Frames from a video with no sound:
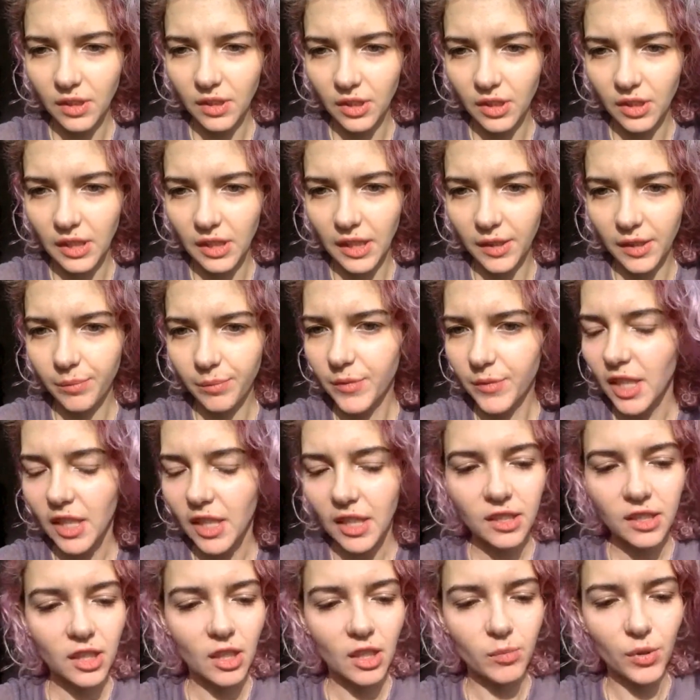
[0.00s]
Okay,
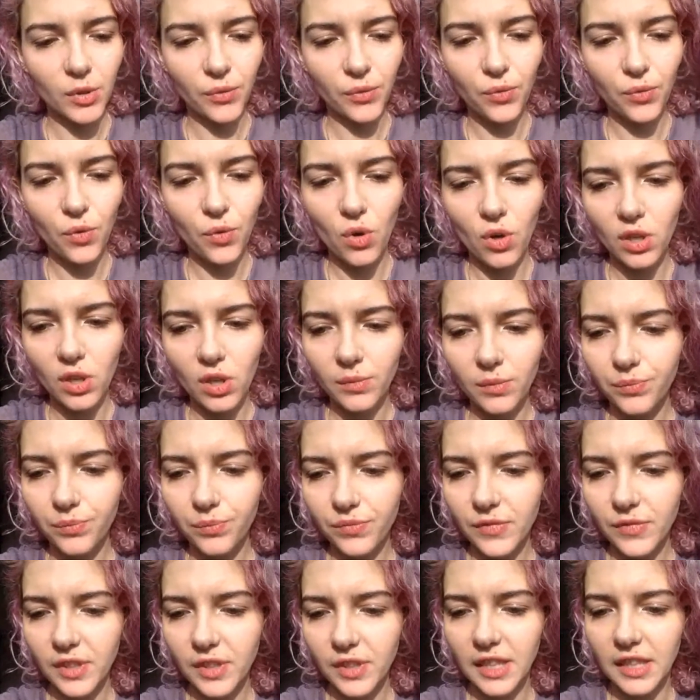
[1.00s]
number 4
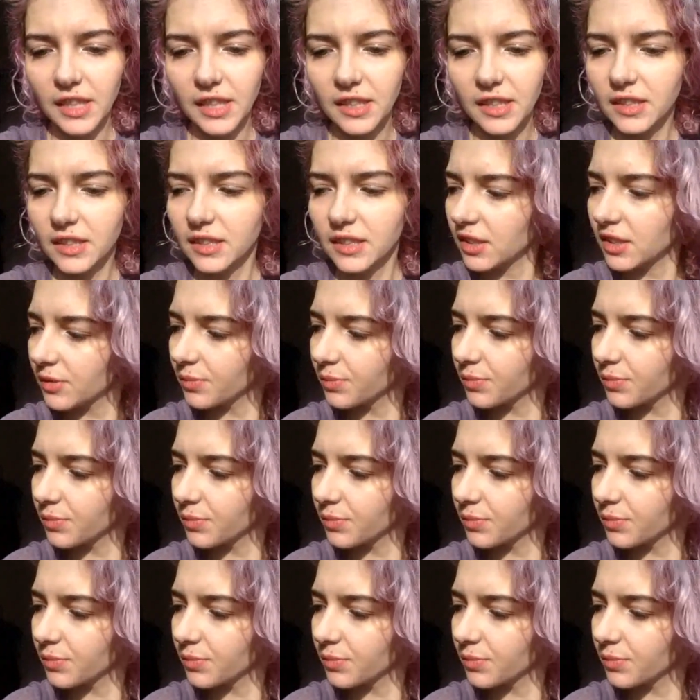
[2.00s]
is,